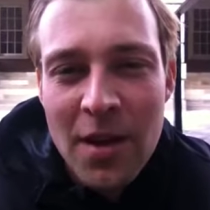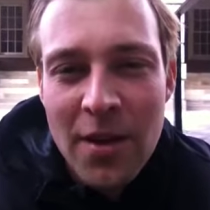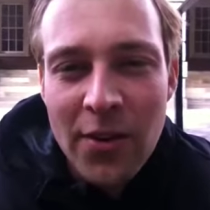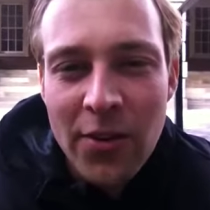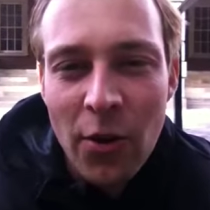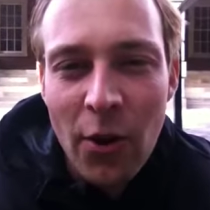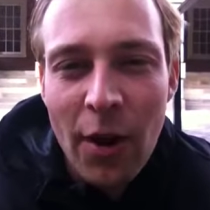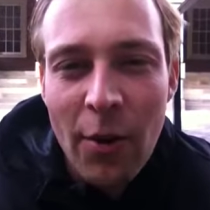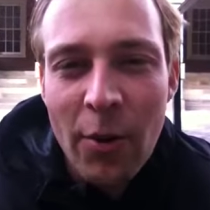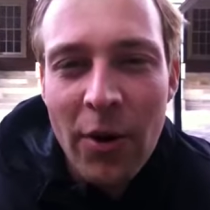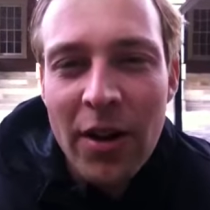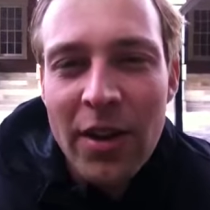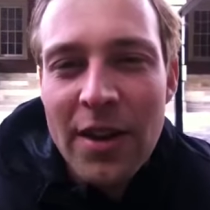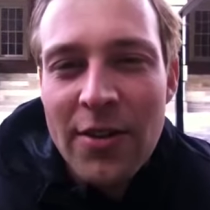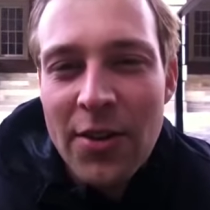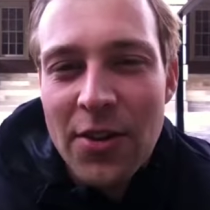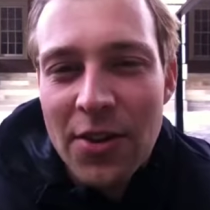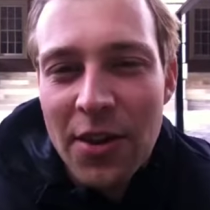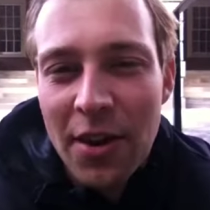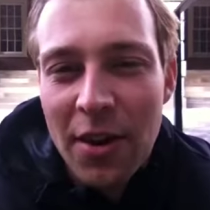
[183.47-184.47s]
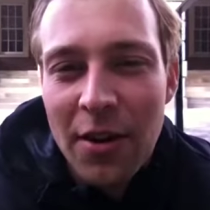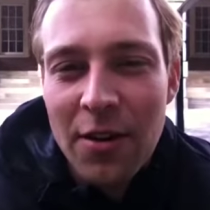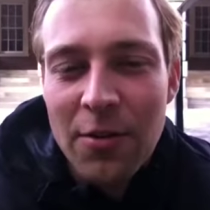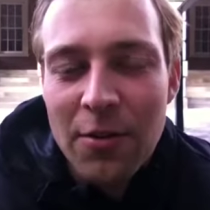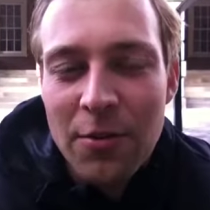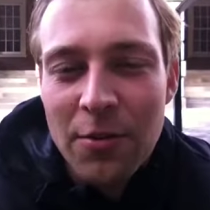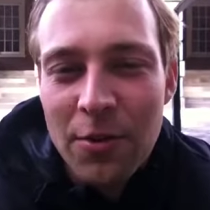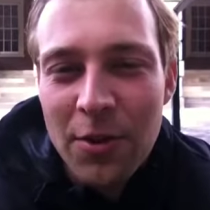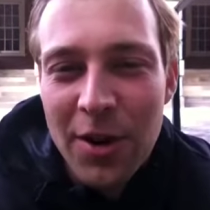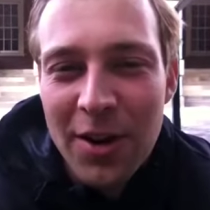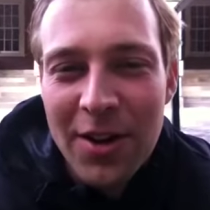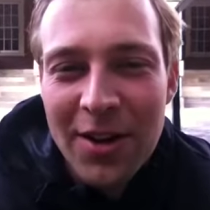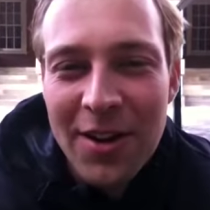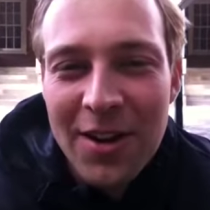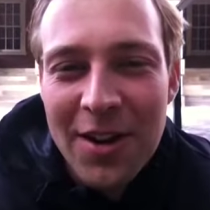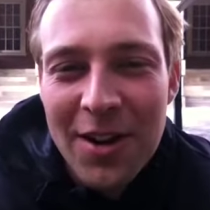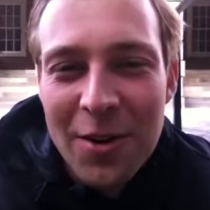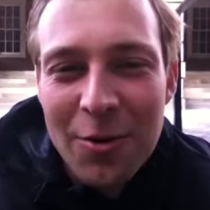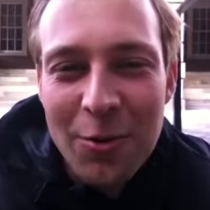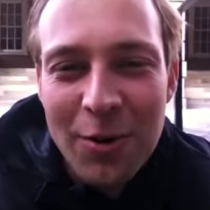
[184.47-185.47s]
So I want to leave it there,
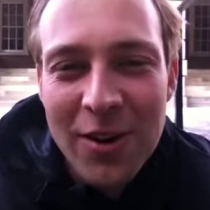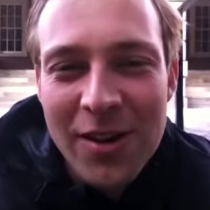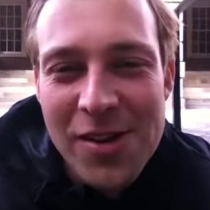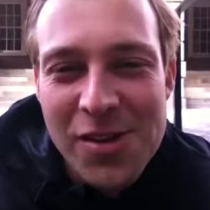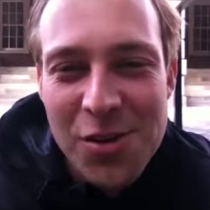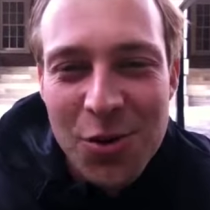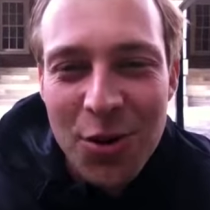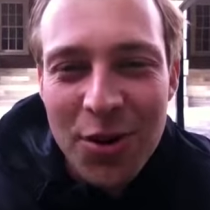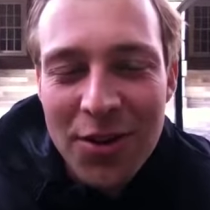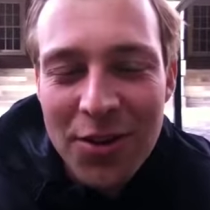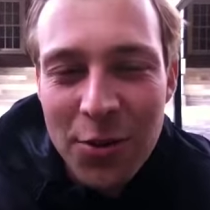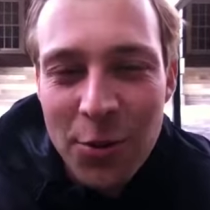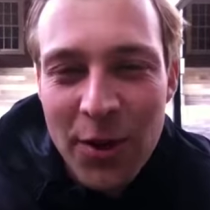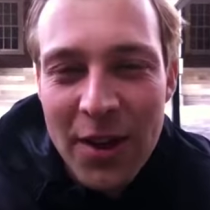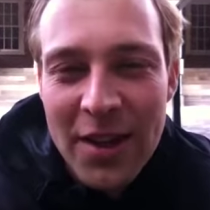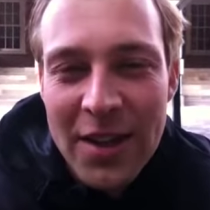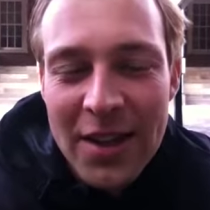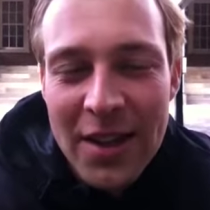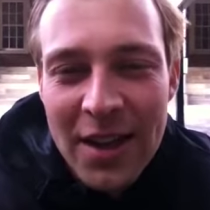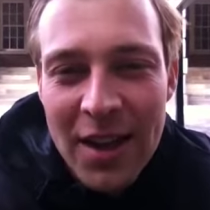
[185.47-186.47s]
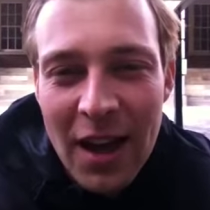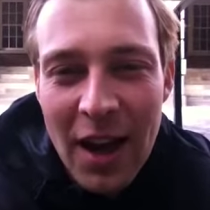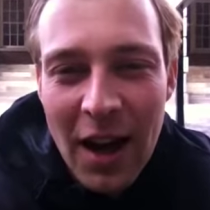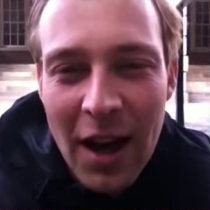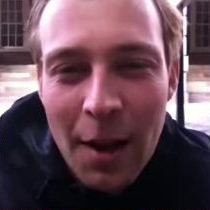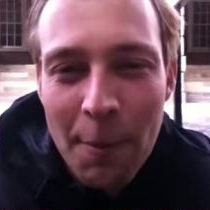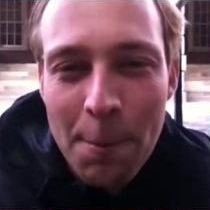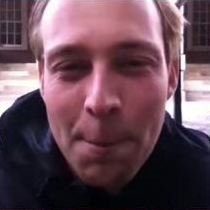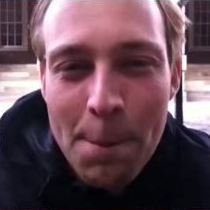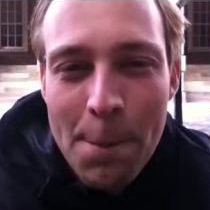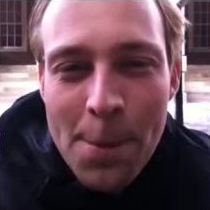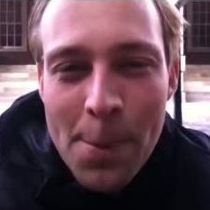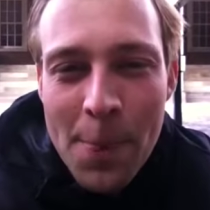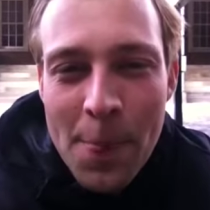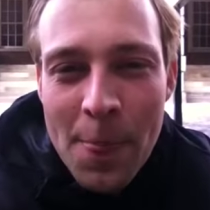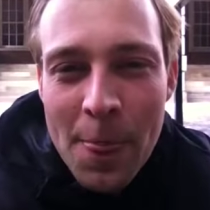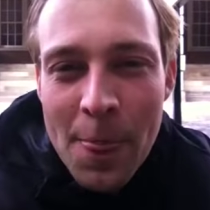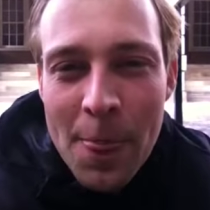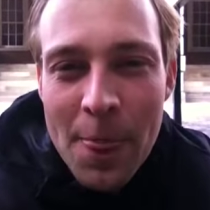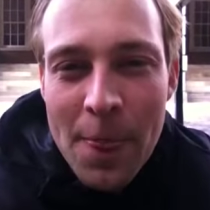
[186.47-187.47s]
really short and sweet.
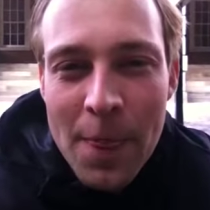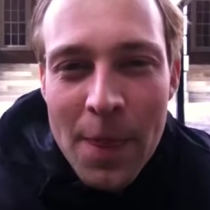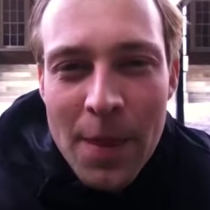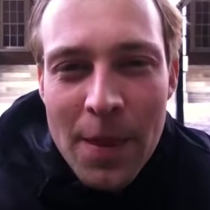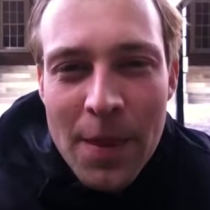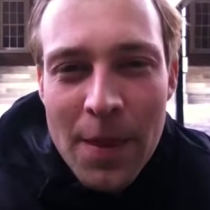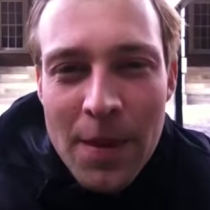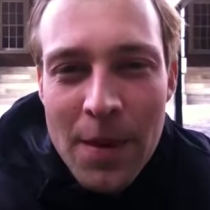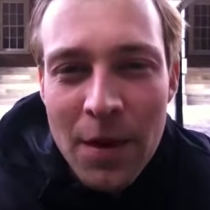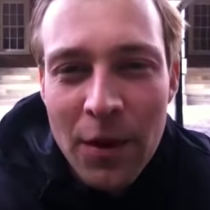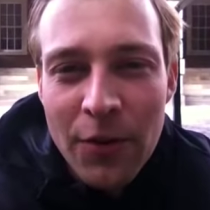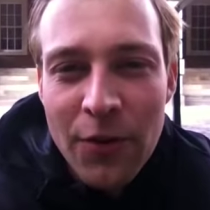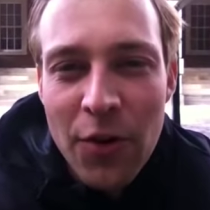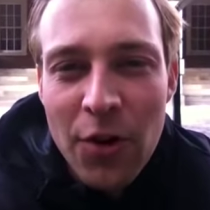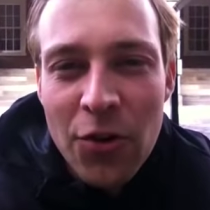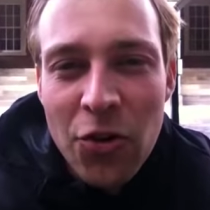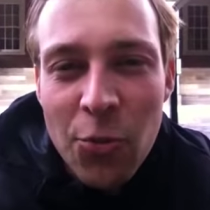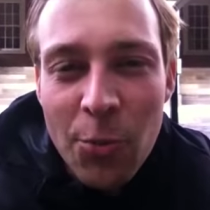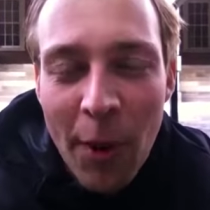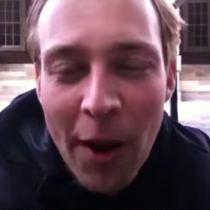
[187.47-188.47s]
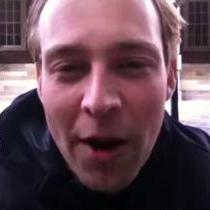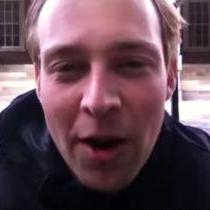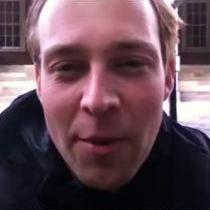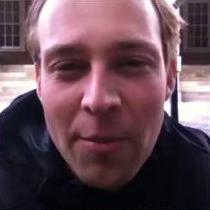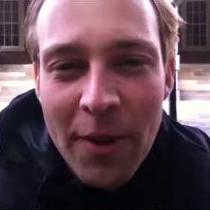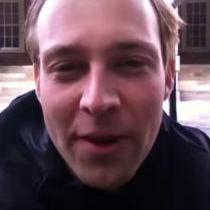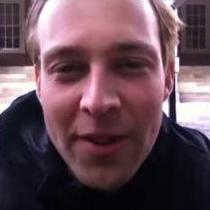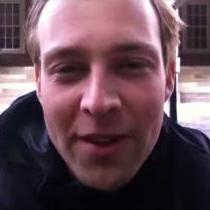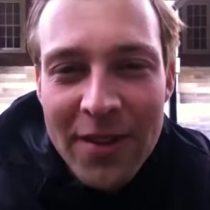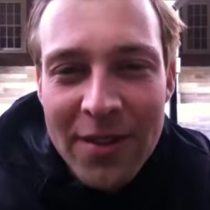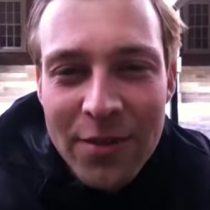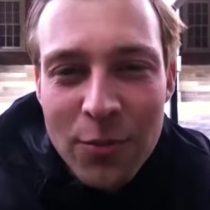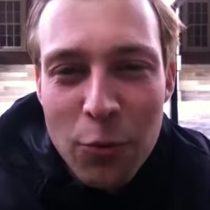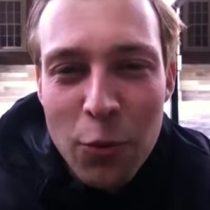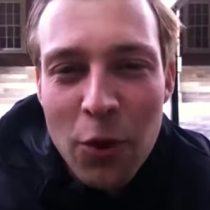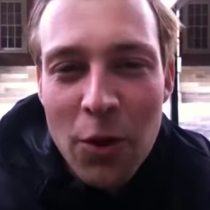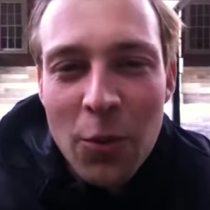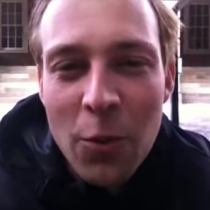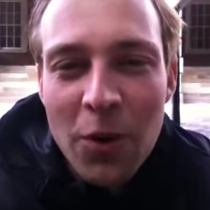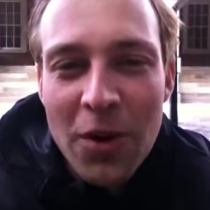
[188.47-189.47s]
You know, if you're inspired by this,
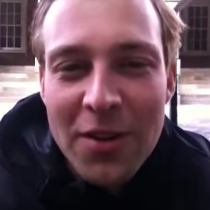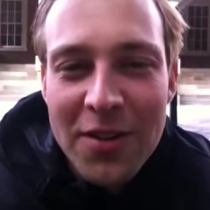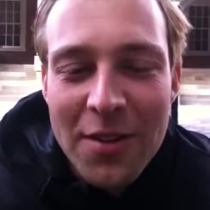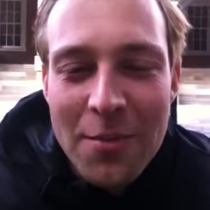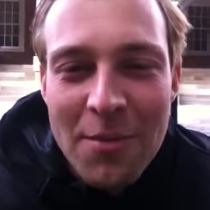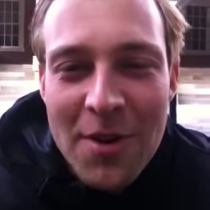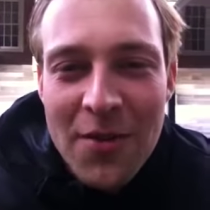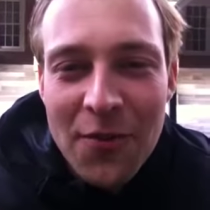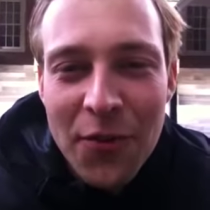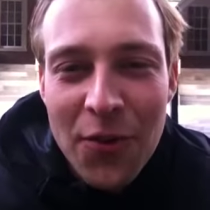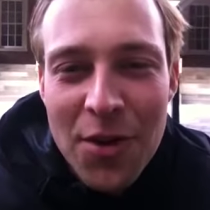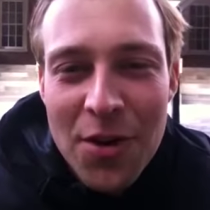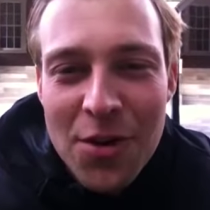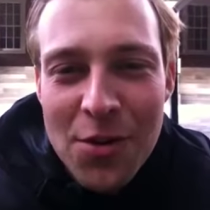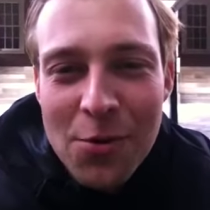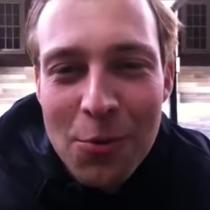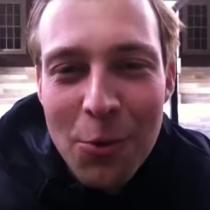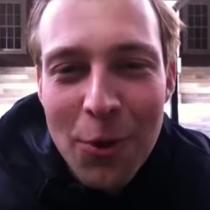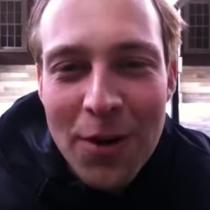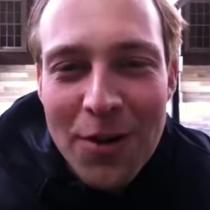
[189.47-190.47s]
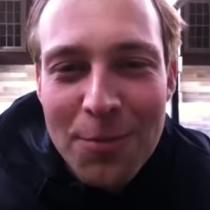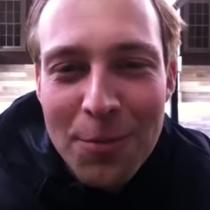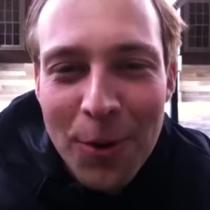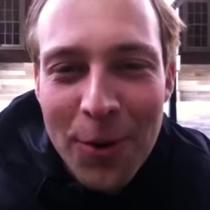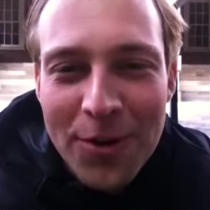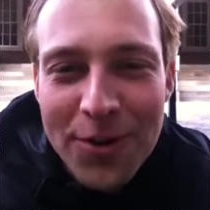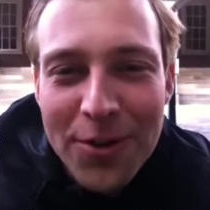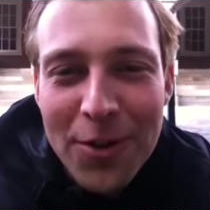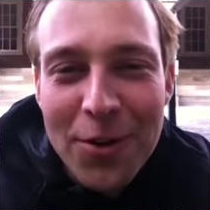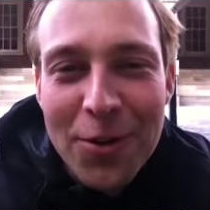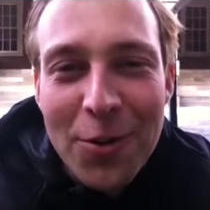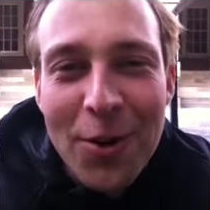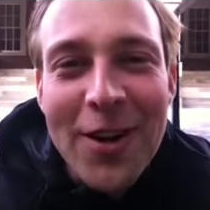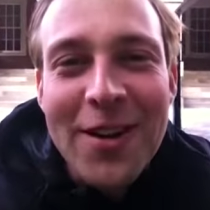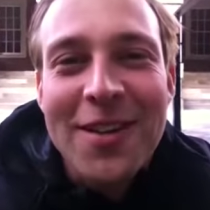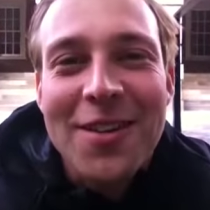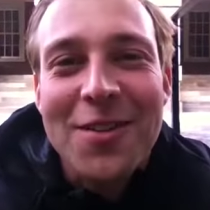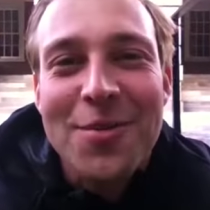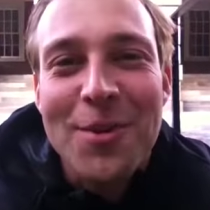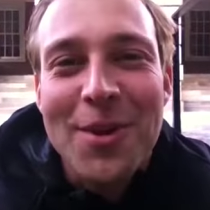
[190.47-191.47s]
what does it mean for you? What does personal
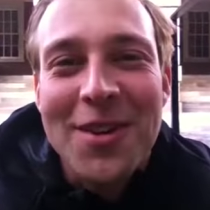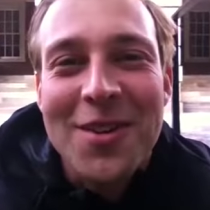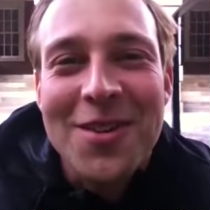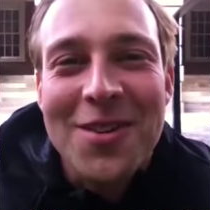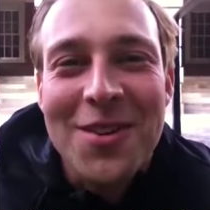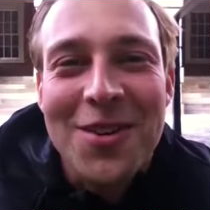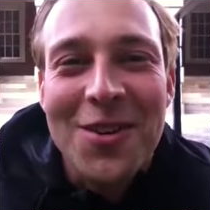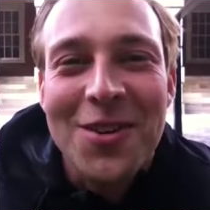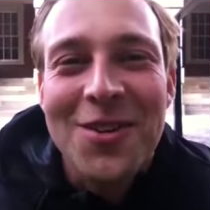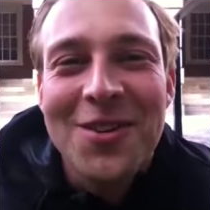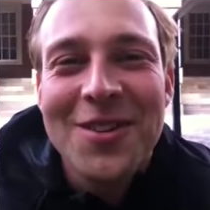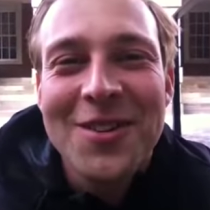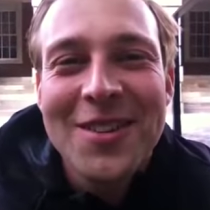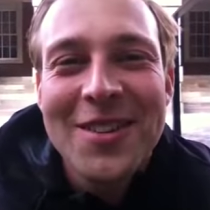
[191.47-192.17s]
greatness mean to you?